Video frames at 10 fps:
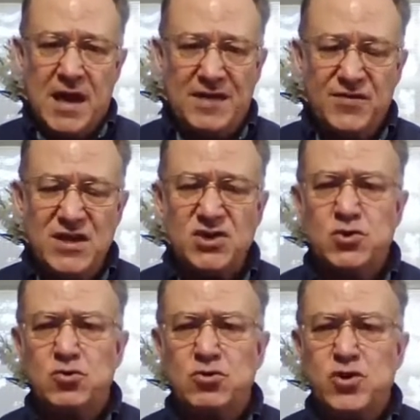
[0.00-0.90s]
And these
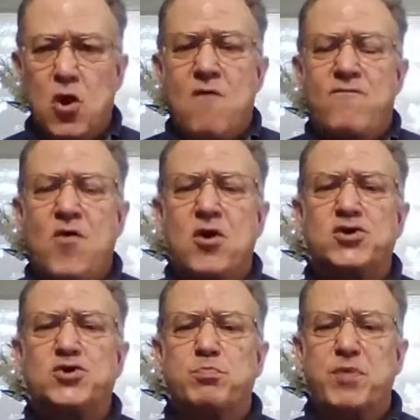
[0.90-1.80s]
tools are far
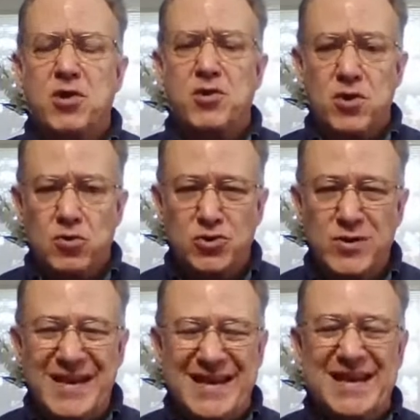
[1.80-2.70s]
superior
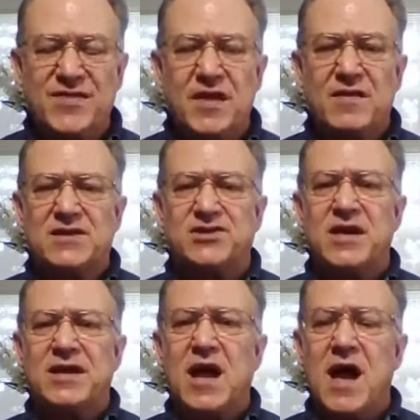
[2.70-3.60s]
to anything that's
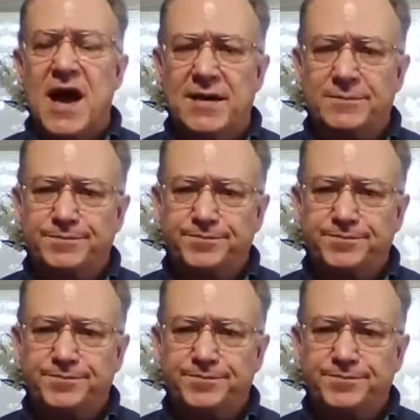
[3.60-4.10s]
online.